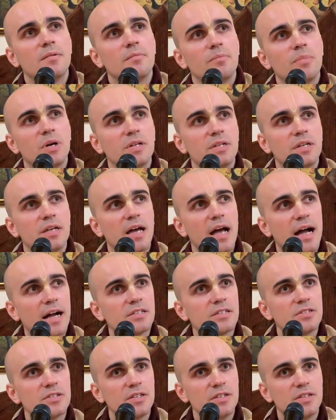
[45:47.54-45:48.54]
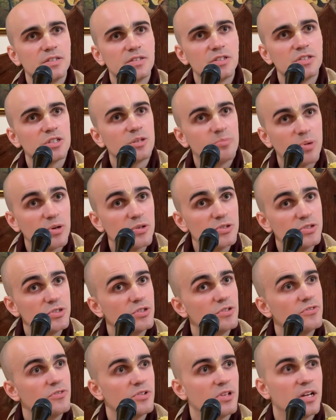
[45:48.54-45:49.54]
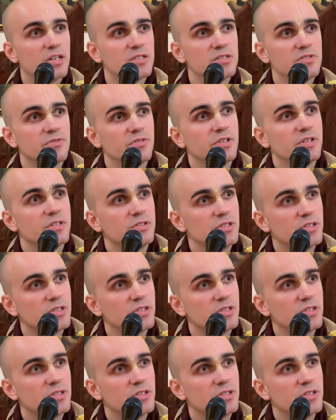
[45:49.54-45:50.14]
But actually, this is a personal philosophy.